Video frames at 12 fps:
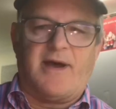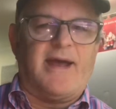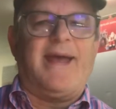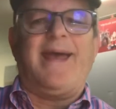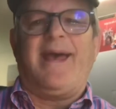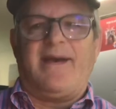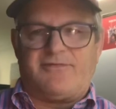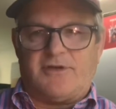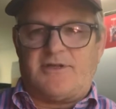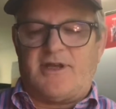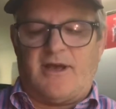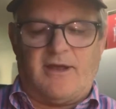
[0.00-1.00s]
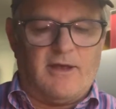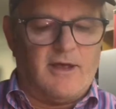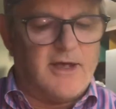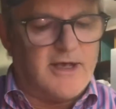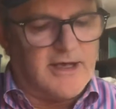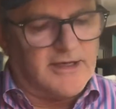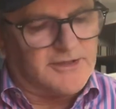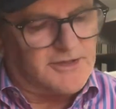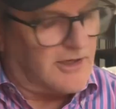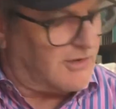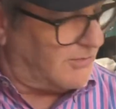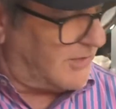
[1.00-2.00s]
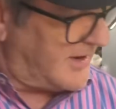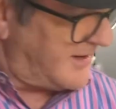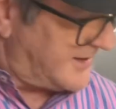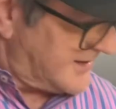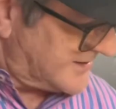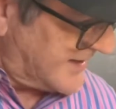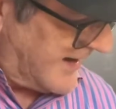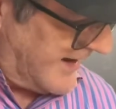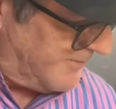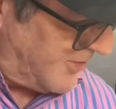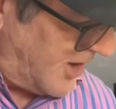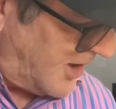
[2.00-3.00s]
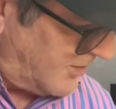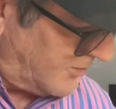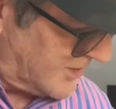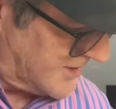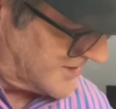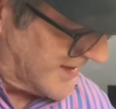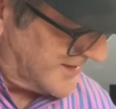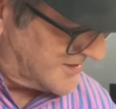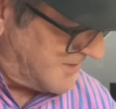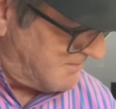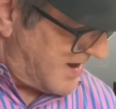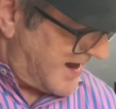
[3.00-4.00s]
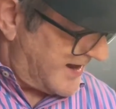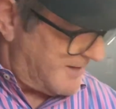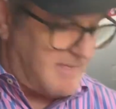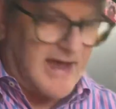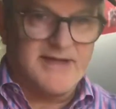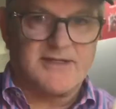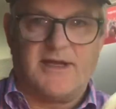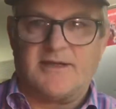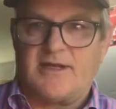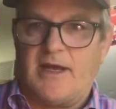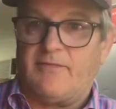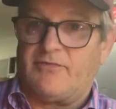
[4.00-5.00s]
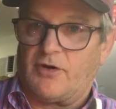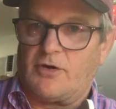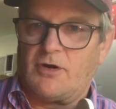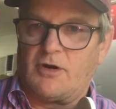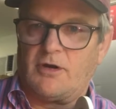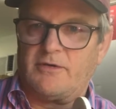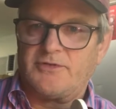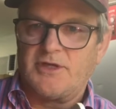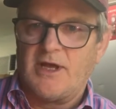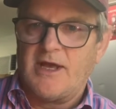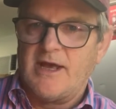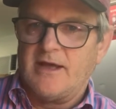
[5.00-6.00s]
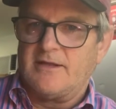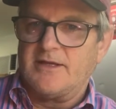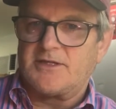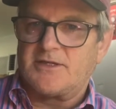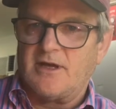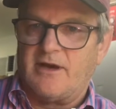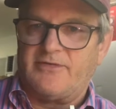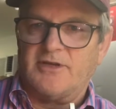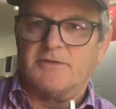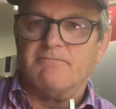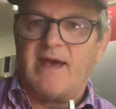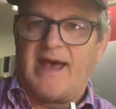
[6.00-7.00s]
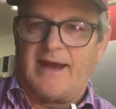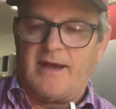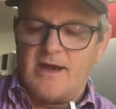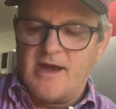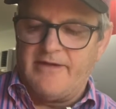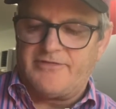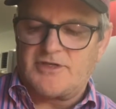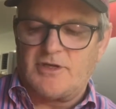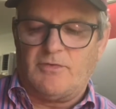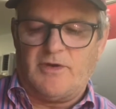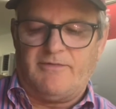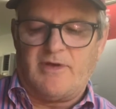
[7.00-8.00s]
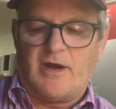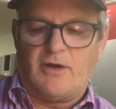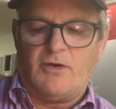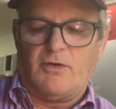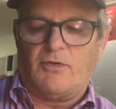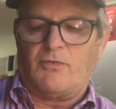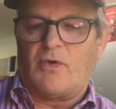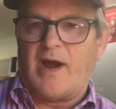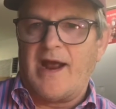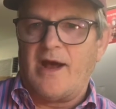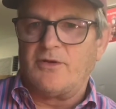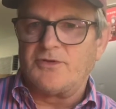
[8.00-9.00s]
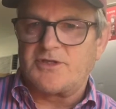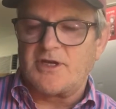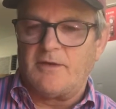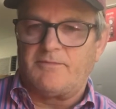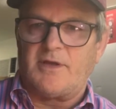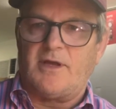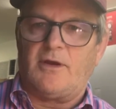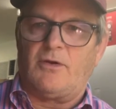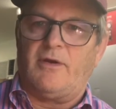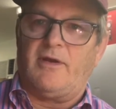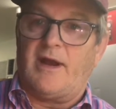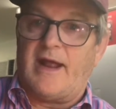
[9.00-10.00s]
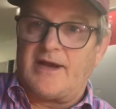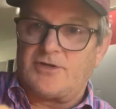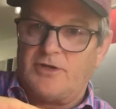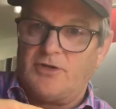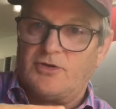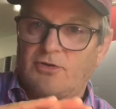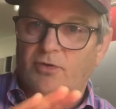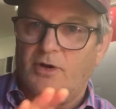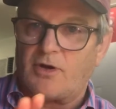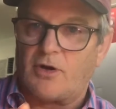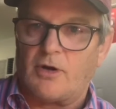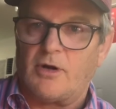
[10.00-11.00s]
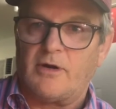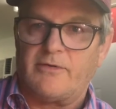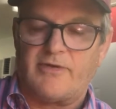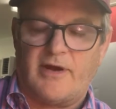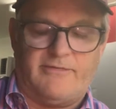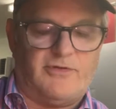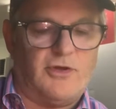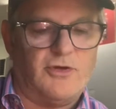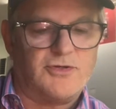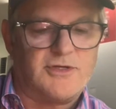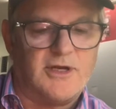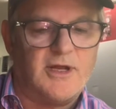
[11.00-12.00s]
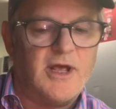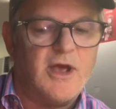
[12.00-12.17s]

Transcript: I have to tell you. So one of the things that I bought was a Tamiya masking tape for curves. This stuff is magnificent when you've got to go around something or you got to actually do a curve. I've used it.